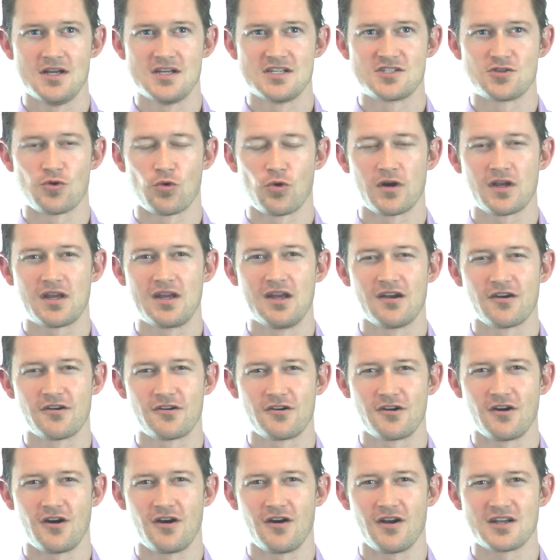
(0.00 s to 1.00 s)
Soren
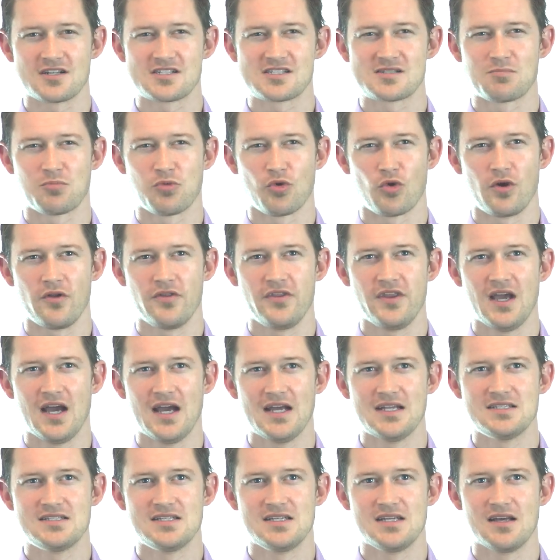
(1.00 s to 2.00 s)
Kierkegaard explored the
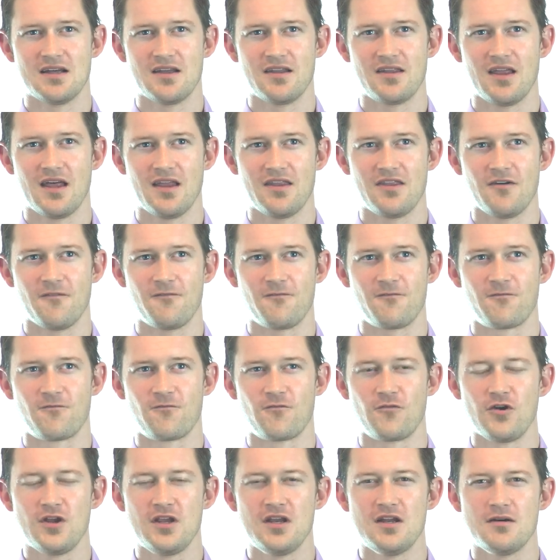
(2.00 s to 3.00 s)
idea that the
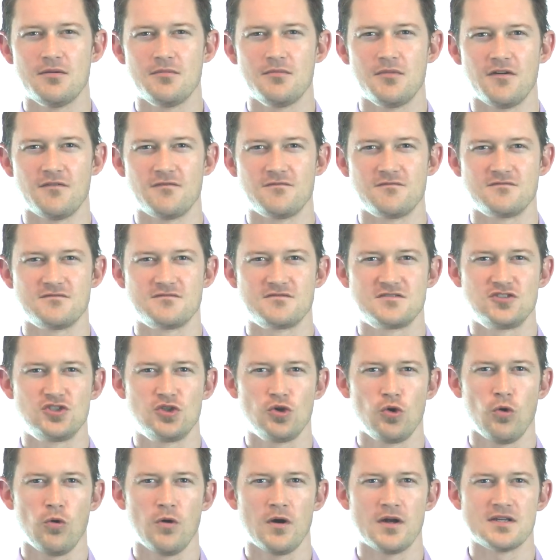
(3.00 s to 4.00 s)
freedom of
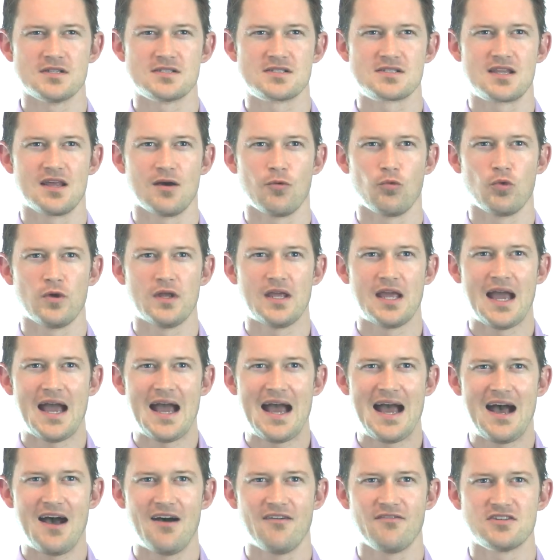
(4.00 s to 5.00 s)
choice that we
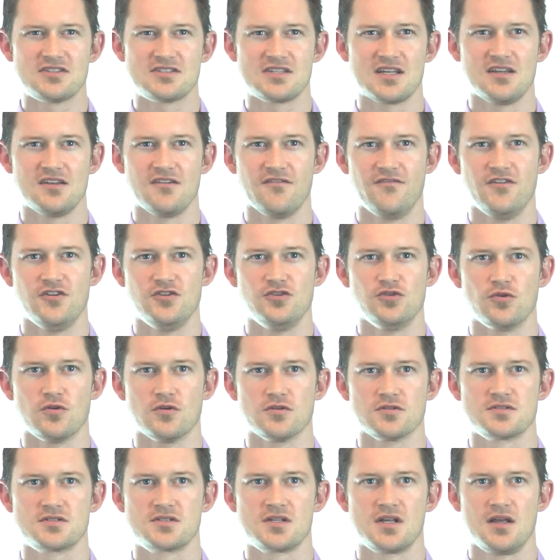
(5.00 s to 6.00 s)
have as
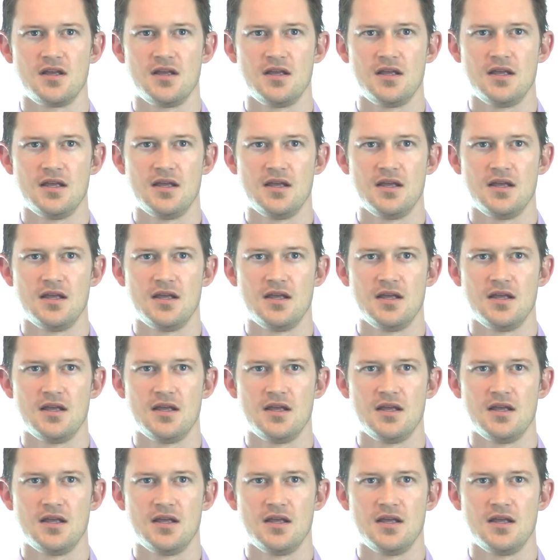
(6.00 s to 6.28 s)
individuals